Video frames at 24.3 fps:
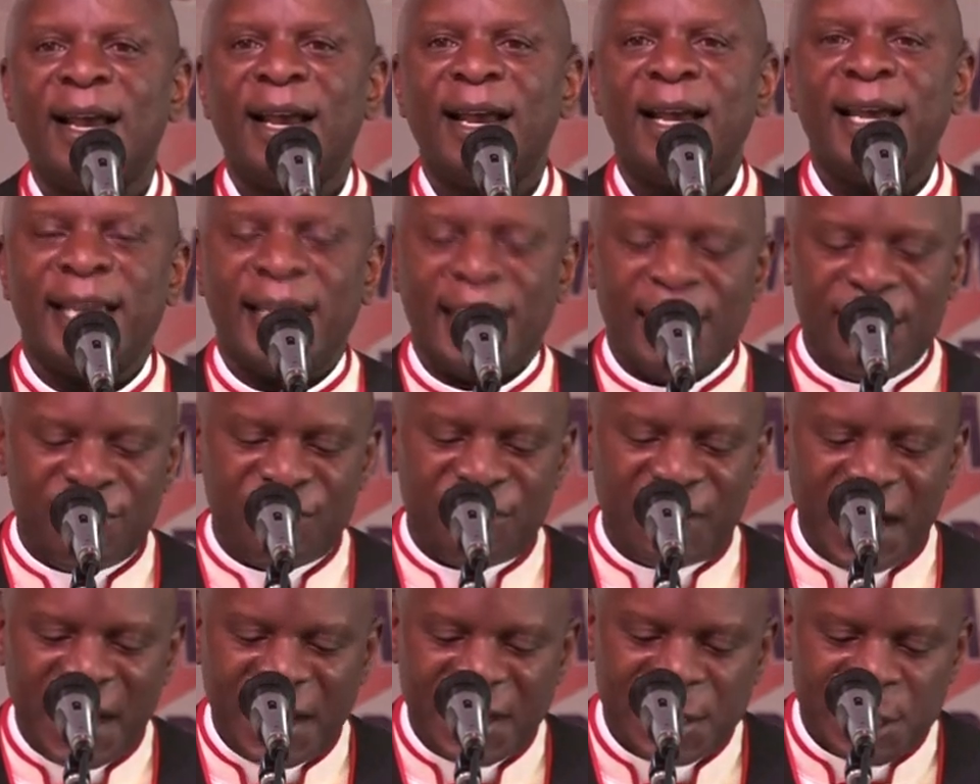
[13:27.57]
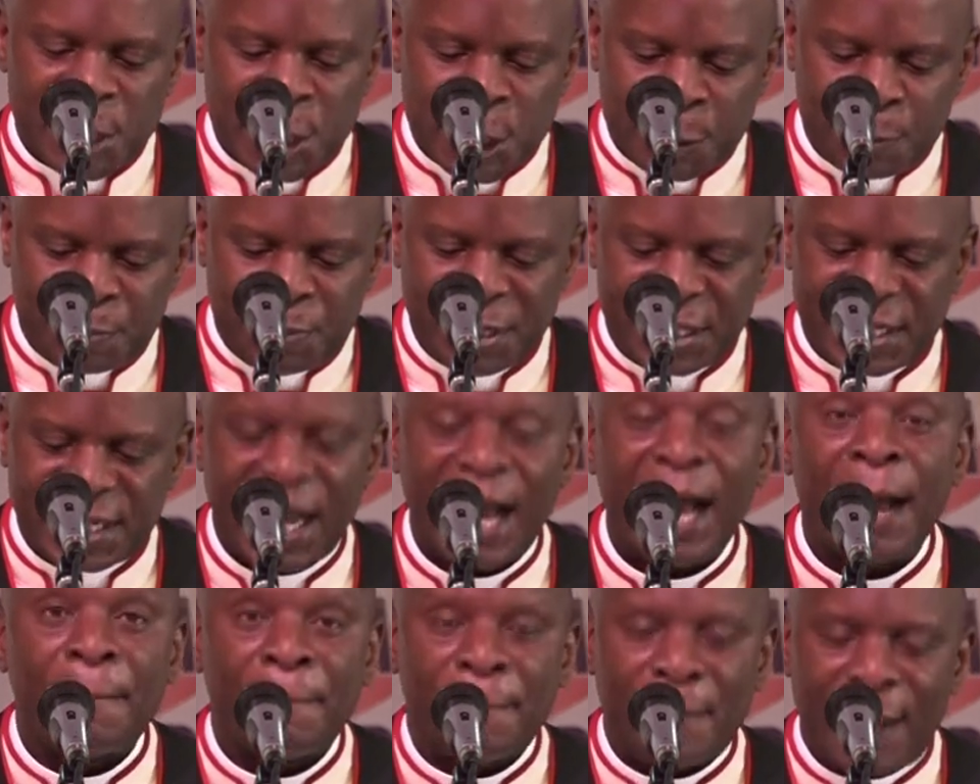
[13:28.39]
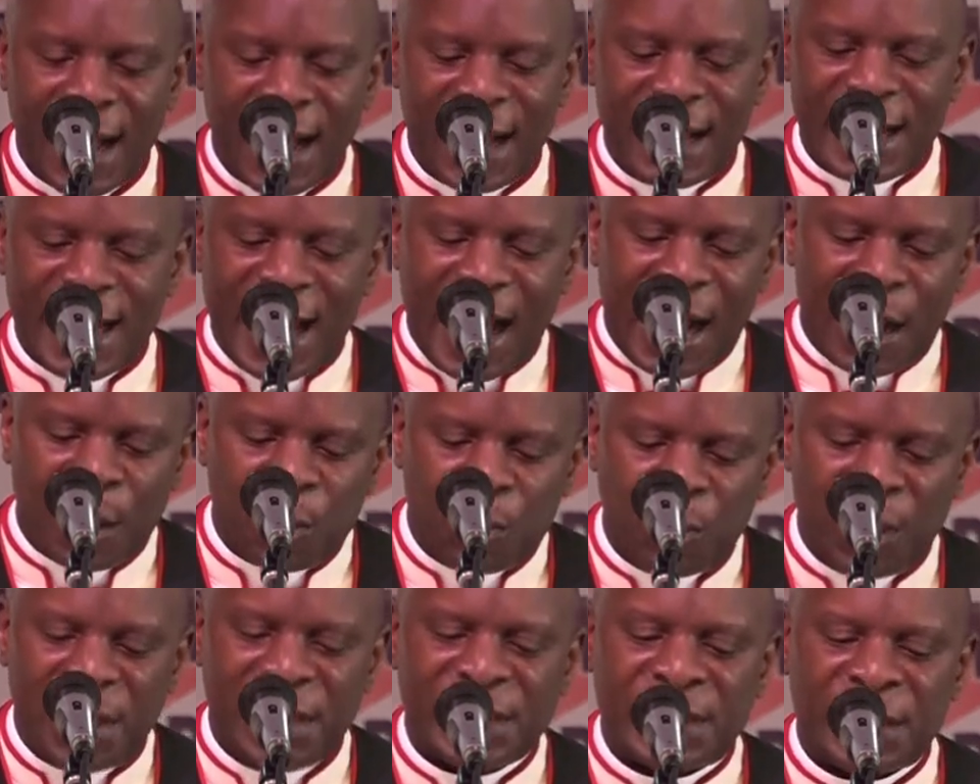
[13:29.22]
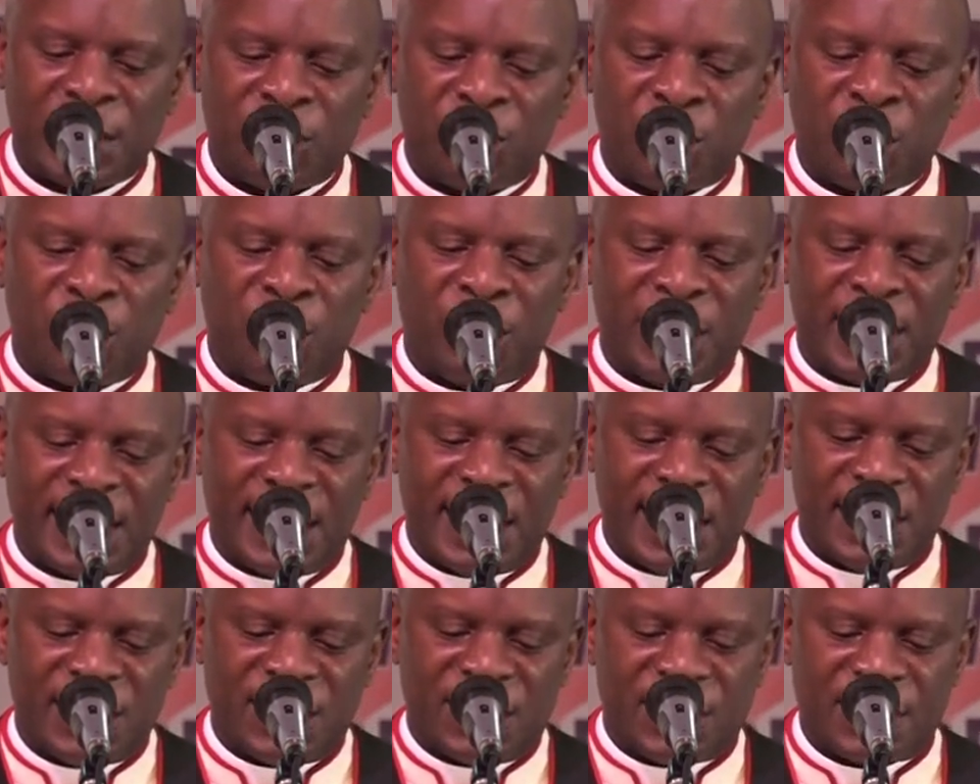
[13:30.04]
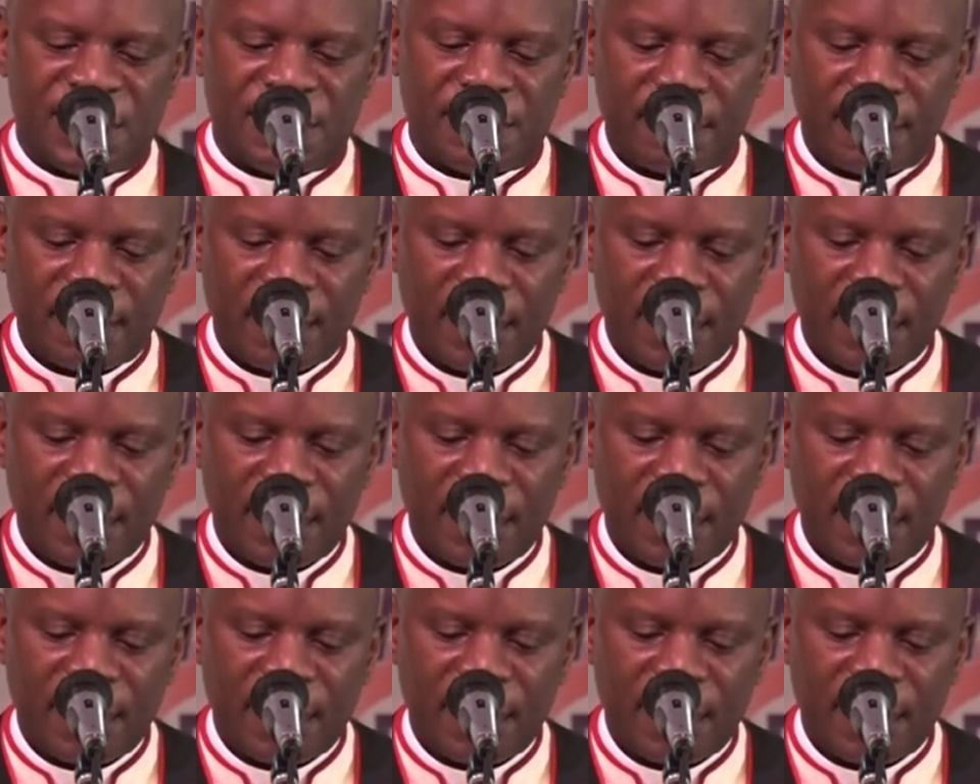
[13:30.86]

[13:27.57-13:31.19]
He invites Peter, a man acquainted with weakness.